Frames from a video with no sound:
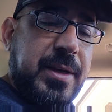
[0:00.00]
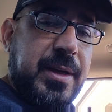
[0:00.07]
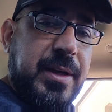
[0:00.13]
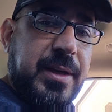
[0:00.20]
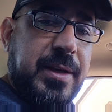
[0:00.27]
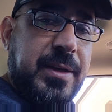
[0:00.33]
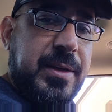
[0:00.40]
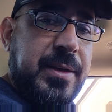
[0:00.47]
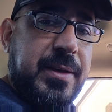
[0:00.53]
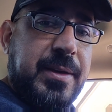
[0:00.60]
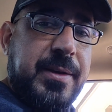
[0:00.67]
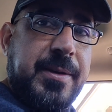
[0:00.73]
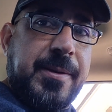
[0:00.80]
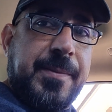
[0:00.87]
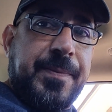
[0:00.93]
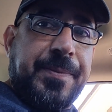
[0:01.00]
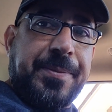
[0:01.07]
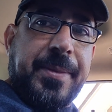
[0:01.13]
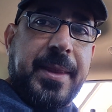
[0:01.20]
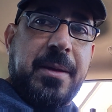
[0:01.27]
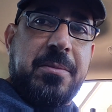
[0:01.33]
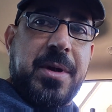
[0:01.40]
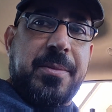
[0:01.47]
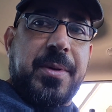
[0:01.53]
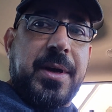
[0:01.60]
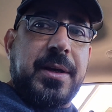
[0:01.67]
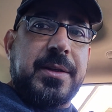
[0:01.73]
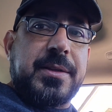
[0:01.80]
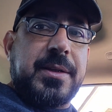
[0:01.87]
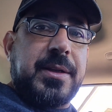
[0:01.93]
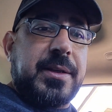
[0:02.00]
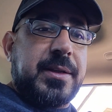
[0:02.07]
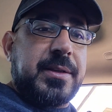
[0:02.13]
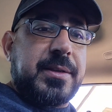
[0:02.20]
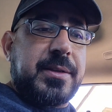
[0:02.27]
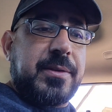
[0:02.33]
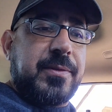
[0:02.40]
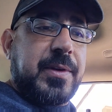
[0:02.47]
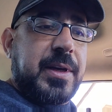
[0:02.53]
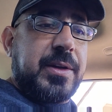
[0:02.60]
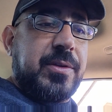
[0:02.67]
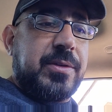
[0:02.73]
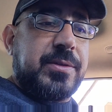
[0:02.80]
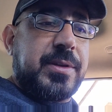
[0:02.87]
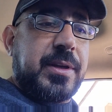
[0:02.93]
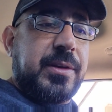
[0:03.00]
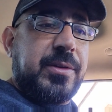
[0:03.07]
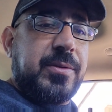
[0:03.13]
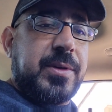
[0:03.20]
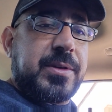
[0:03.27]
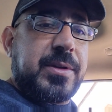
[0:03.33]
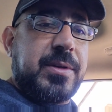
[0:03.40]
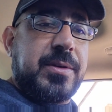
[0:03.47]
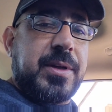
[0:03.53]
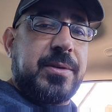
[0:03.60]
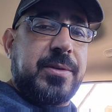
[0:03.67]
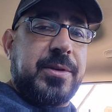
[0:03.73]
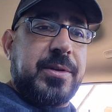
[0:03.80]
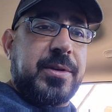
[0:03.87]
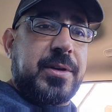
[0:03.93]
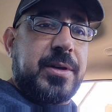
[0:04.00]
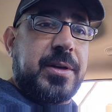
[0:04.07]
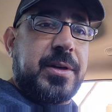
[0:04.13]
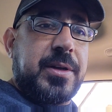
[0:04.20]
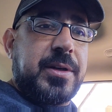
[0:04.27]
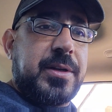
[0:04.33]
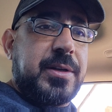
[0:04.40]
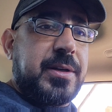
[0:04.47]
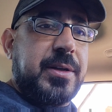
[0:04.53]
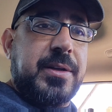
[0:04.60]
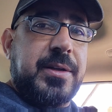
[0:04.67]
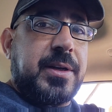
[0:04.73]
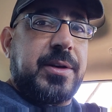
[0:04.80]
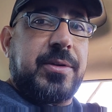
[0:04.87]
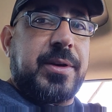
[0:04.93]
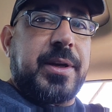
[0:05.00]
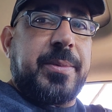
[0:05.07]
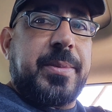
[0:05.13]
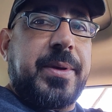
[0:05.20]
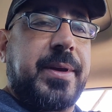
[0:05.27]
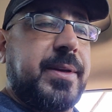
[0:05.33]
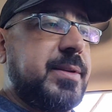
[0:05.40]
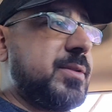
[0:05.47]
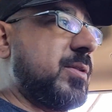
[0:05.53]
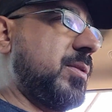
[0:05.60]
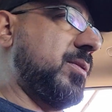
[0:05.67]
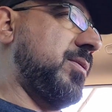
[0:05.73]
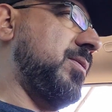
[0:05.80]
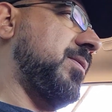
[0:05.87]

and my policy is if I don't tell you what's going on with your car, I don't get paid. So